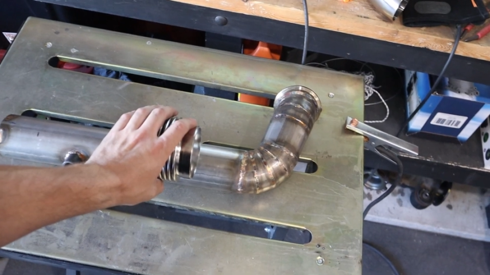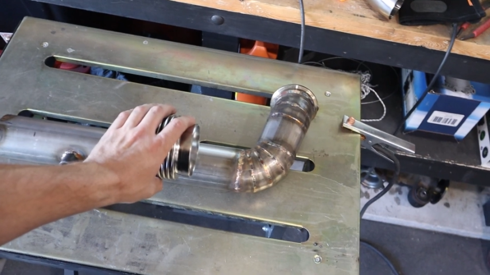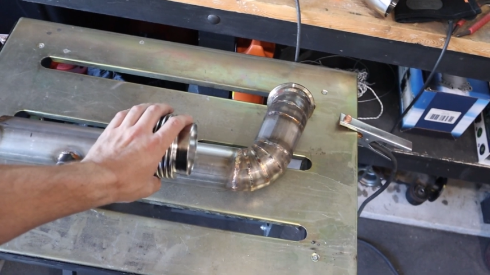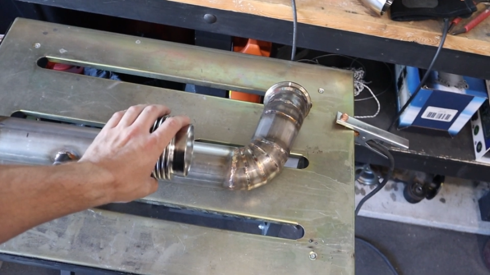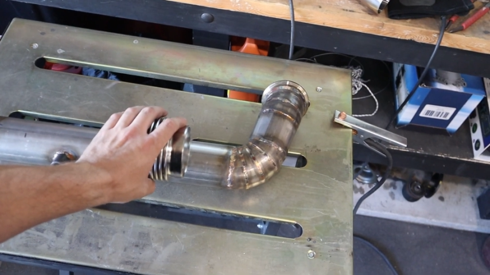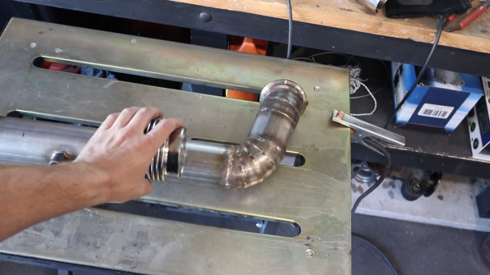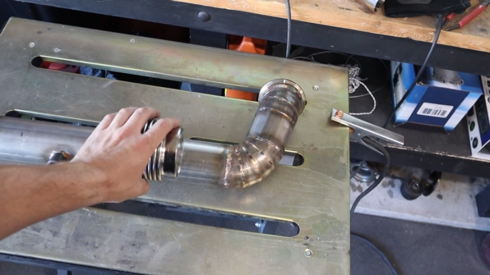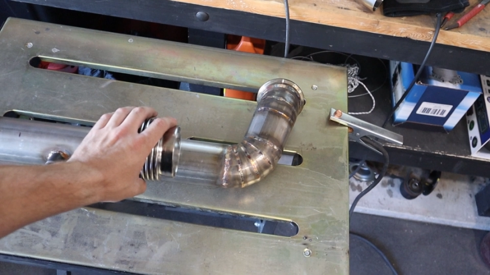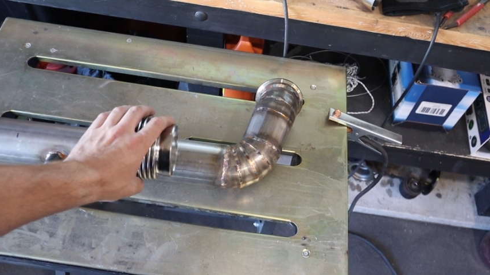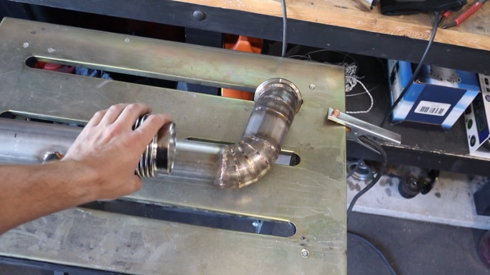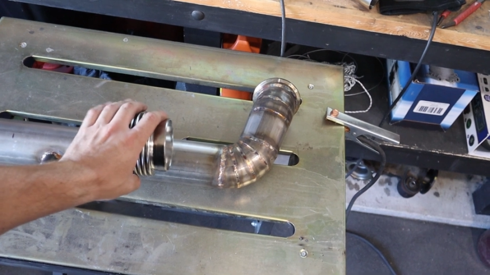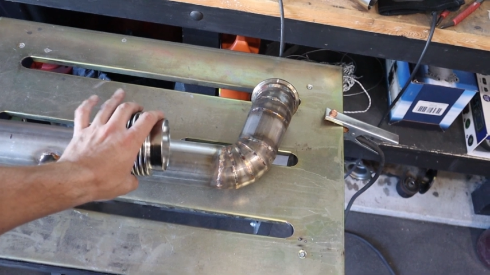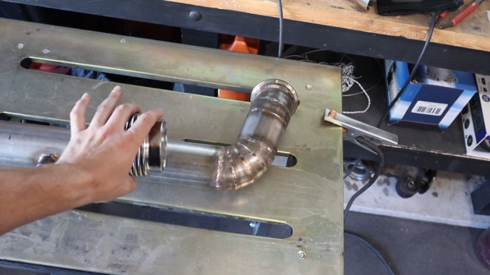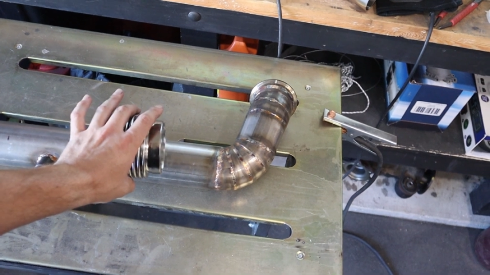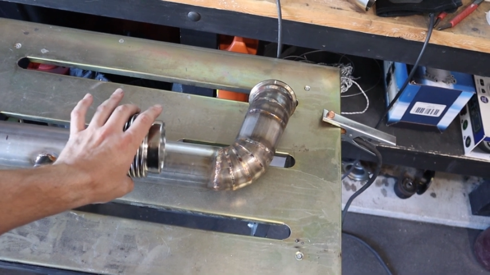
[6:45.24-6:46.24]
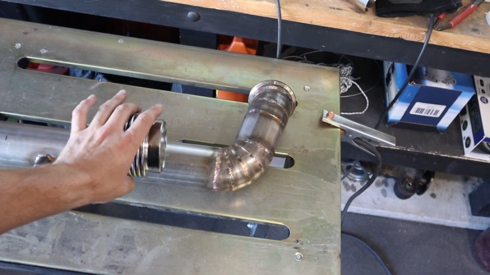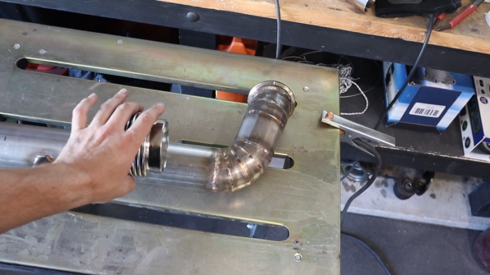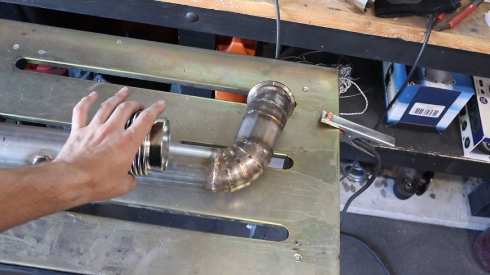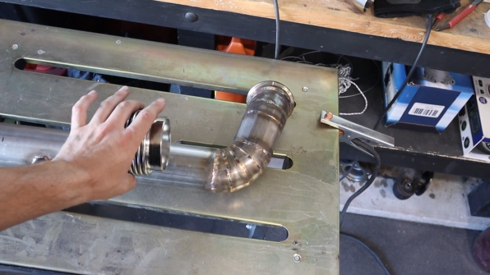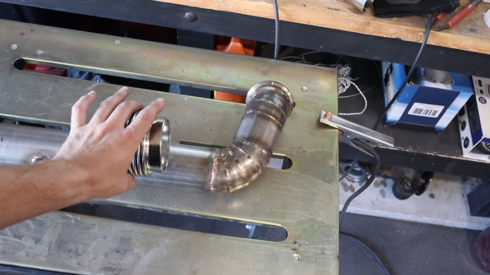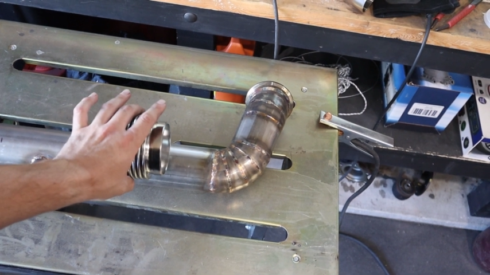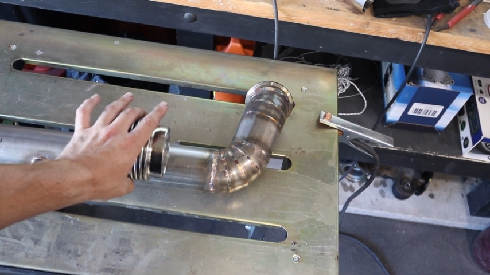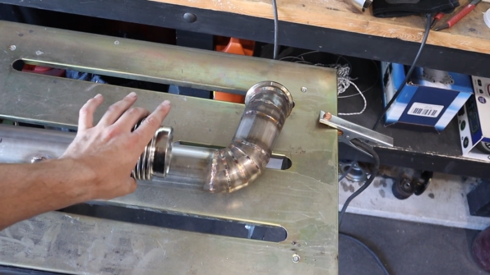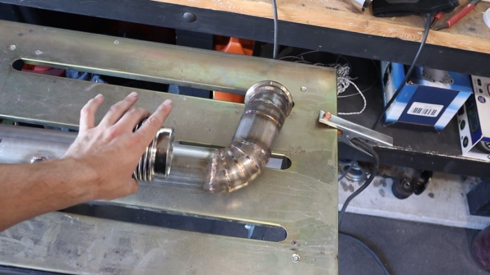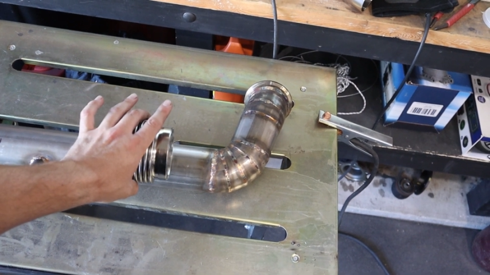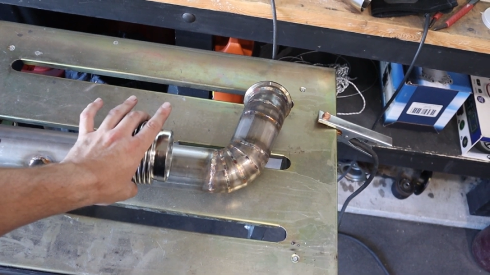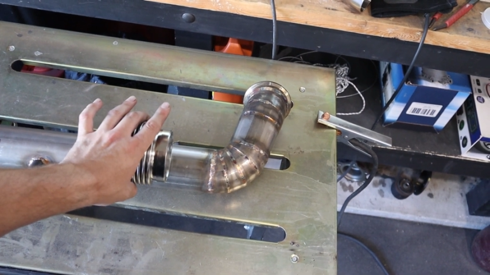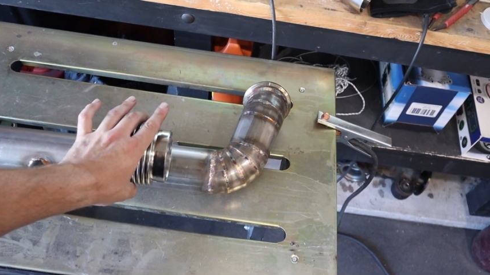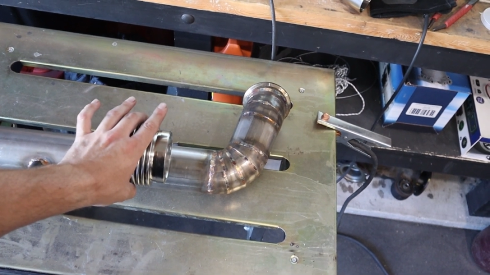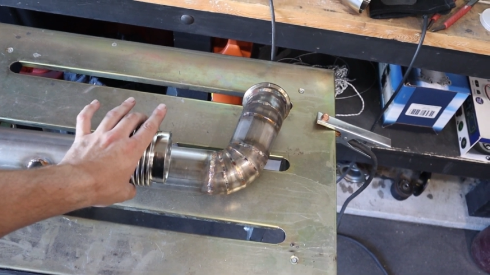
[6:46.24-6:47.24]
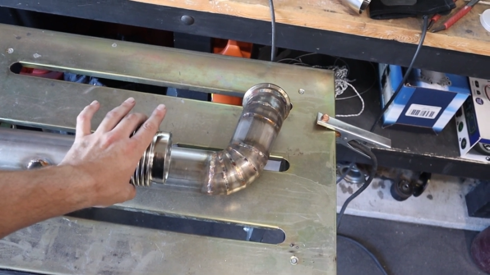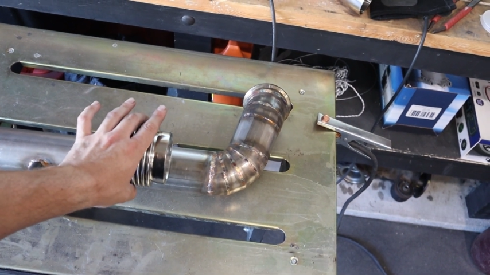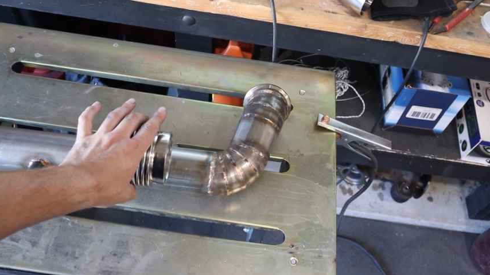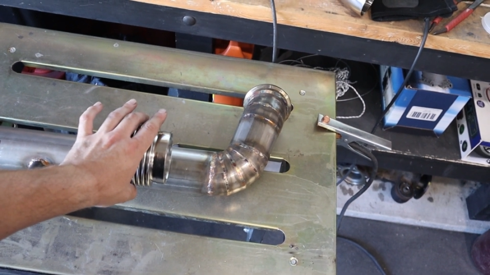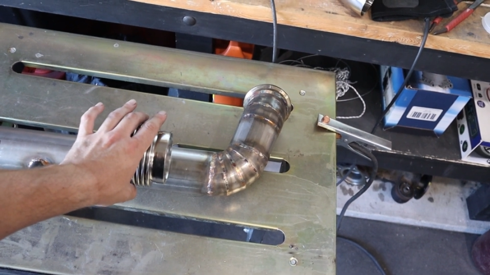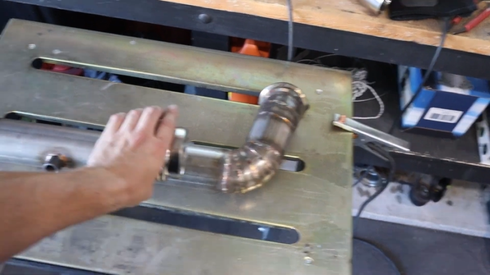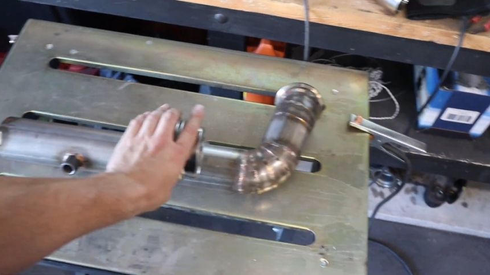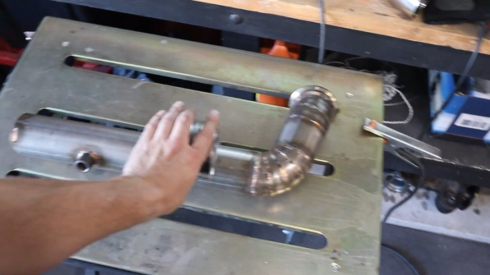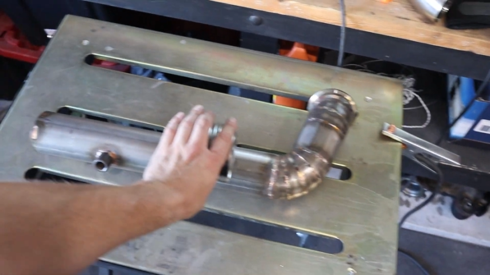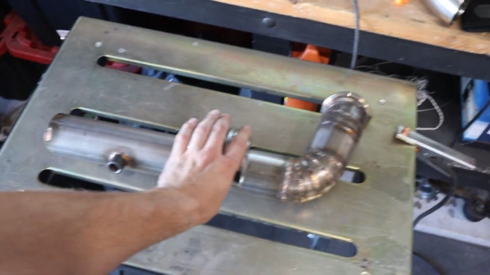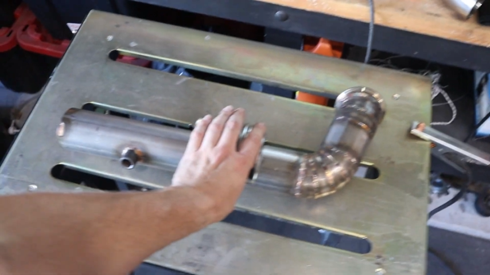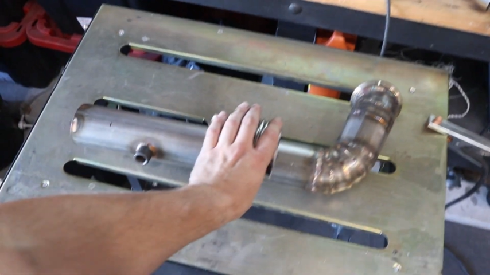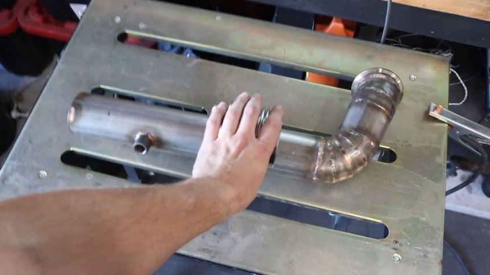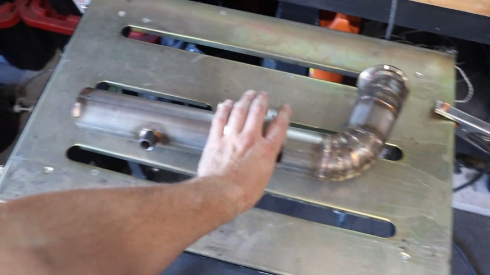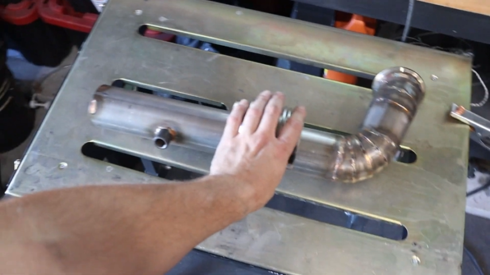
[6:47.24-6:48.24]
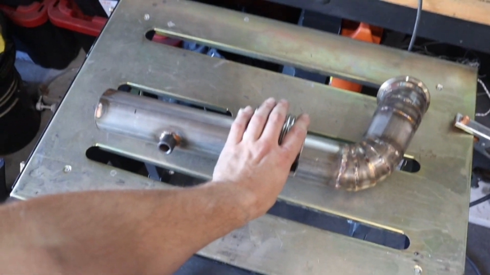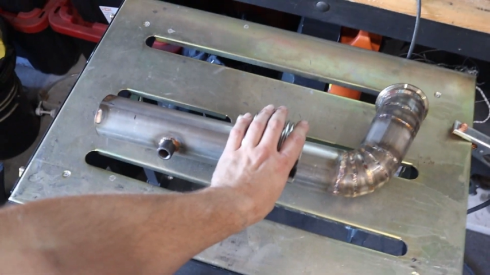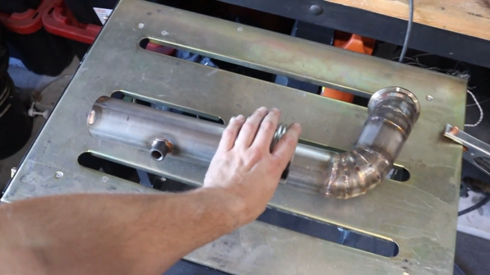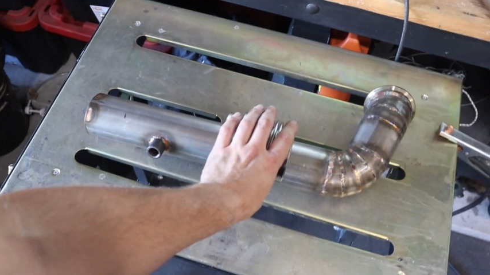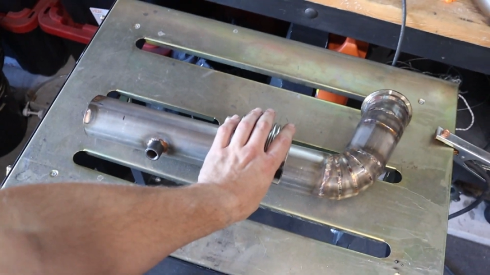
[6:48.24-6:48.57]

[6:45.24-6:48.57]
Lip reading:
(no speaker visible)